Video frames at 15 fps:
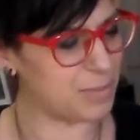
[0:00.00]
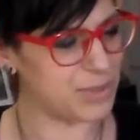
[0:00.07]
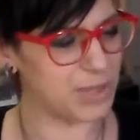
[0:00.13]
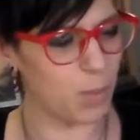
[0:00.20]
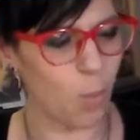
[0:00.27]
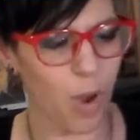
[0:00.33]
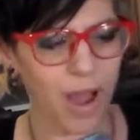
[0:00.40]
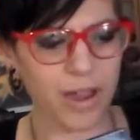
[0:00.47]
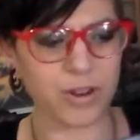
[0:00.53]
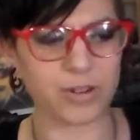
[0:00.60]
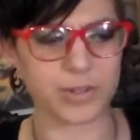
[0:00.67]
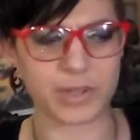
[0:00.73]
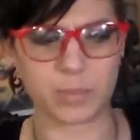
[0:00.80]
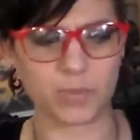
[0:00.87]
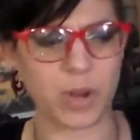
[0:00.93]
Some
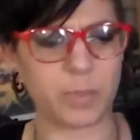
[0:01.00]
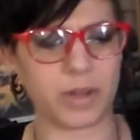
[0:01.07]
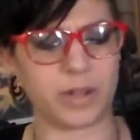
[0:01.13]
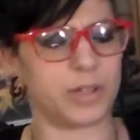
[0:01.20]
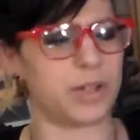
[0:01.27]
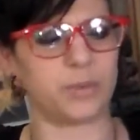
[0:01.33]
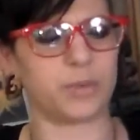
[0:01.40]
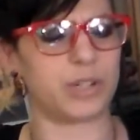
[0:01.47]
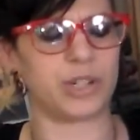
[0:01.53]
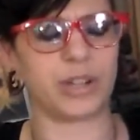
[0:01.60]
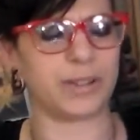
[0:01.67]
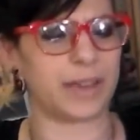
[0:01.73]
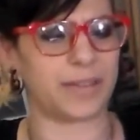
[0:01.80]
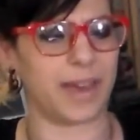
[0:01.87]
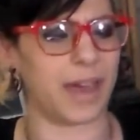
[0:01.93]
wire, some ribbon,
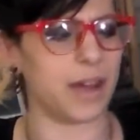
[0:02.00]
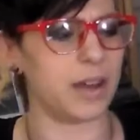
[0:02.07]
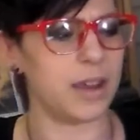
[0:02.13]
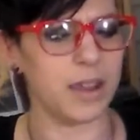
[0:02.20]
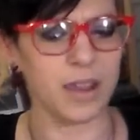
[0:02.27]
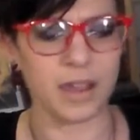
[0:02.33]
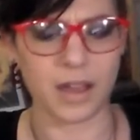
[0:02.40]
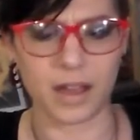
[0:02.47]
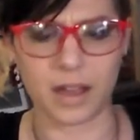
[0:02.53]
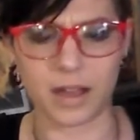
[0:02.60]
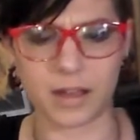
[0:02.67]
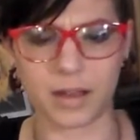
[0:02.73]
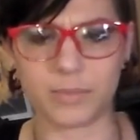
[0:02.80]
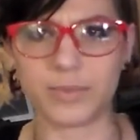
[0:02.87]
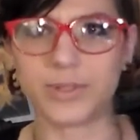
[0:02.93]
shit like that,
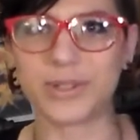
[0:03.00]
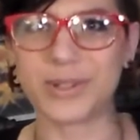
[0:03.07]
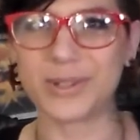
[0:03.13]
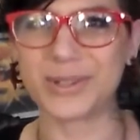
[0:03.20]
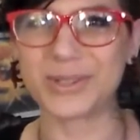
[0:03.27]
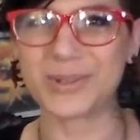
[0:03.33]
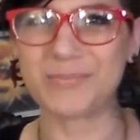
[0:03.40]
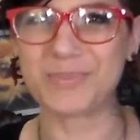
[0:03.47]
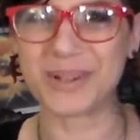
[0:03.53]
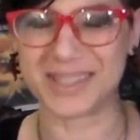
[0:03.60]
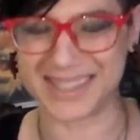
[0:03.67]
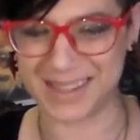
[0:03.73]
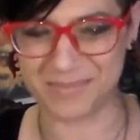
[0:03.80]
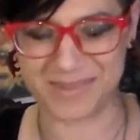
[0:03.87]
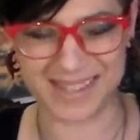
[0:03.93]
to
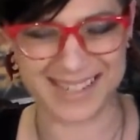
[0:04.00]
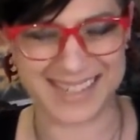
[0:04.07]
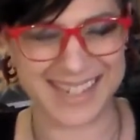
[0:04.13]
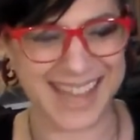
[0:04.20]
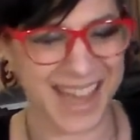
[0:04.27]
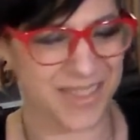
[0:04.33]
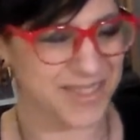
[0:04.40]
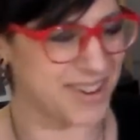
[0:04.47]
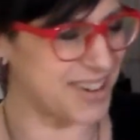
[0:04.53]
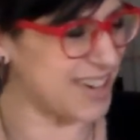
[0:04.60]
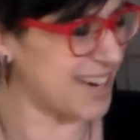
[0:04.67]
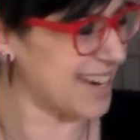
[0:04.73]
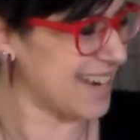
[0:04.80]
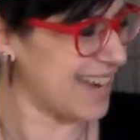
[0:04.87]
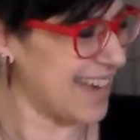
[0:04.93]
put something together.